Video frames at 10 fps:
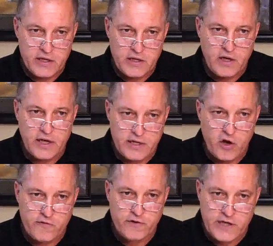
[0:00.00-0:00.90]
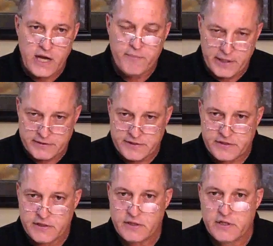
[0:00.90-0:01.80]
uh, overcome it,
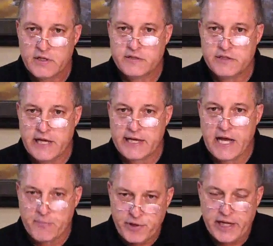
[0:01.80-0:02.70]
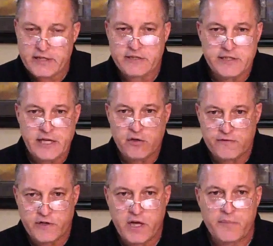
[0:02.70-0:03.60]
did not comprehend it, did not
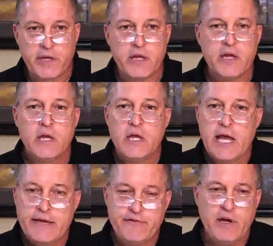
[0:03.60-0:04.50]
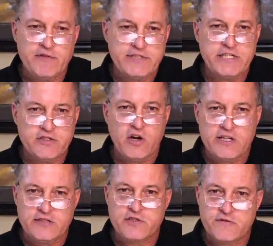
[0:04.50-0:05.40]
overcome it. Have you ever seen
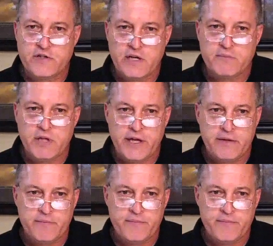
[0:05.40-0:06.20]
darkness overcome light?